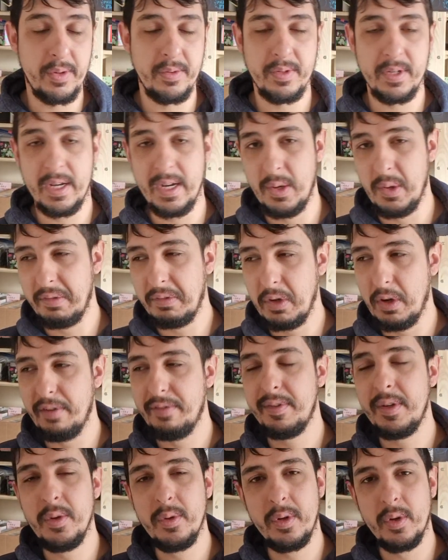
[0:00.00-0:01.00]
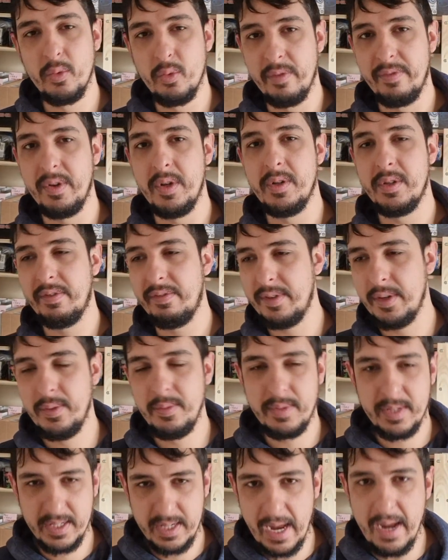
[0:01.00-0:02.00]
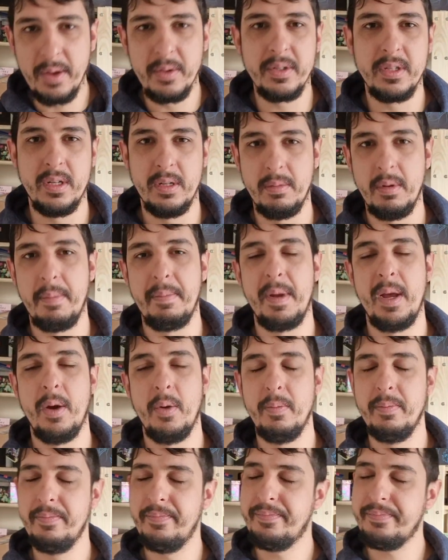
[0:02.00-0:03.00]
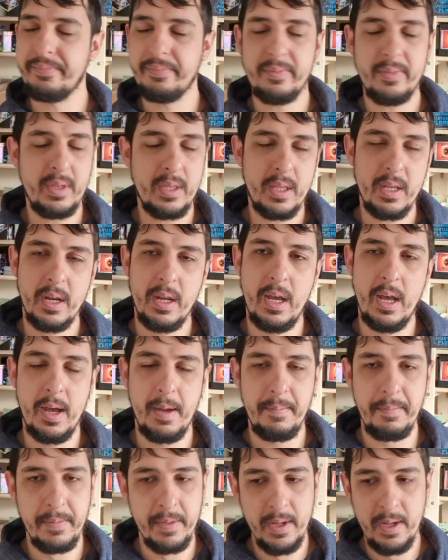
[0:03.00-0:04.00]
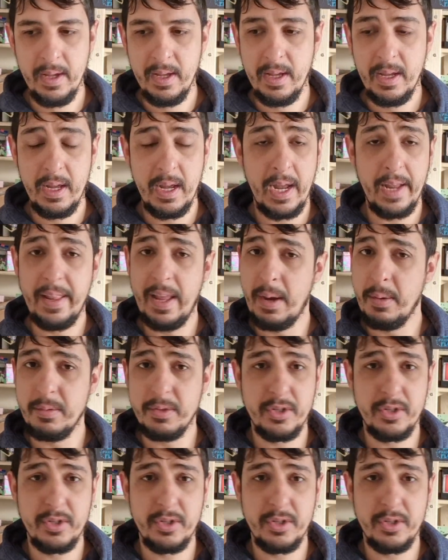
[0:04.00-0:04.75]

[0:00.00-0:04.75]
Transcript: So now I've got a few good reviews, a few sales under my belt, and that was